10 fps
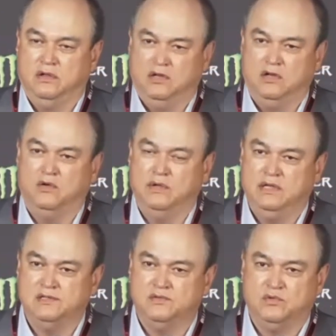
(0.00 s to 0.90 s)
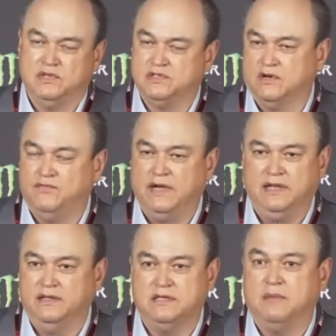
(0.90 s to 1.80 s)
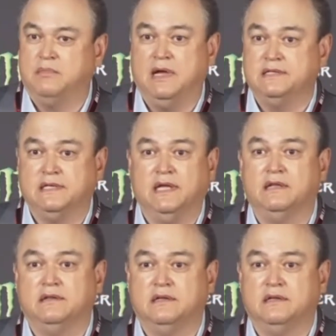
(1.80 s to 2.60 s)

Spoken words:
you know, he can start fighting the top guys again,